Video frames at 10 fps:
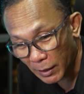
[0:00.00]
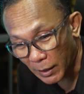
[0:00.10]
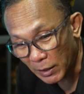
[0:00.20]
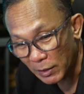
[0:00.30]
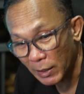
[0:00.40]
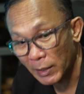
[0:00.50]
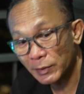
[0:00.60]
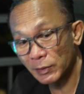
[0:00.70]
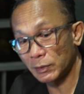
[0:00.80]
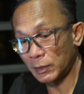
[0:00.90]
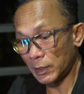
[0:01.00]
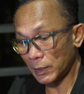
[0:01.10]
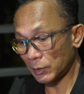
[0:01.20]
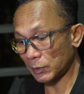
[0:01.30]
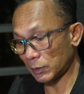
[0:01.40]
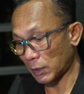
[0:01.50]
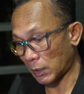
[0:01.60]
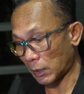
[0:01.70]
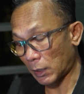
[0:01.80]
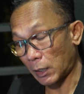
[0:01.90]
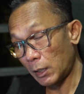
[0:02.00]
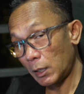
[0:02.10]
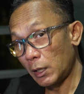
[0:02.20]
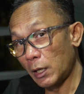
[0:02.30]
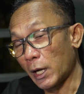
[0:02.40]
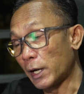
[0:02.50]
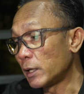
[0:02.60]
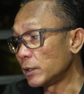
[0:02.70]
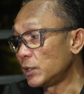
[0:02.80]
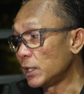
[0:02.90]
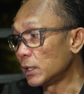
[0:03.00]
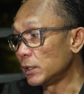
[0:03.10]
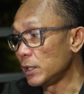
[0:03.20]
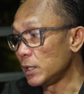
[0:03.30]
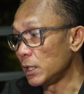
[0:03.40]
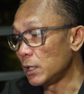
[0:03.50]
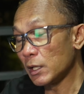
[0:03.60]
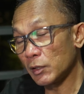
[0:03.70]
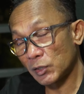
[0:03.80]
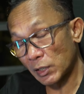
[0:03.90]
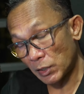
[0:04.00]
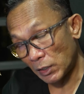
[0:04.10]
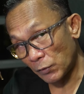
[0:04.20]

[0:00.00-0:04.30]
and yes, this another single DD, sensitive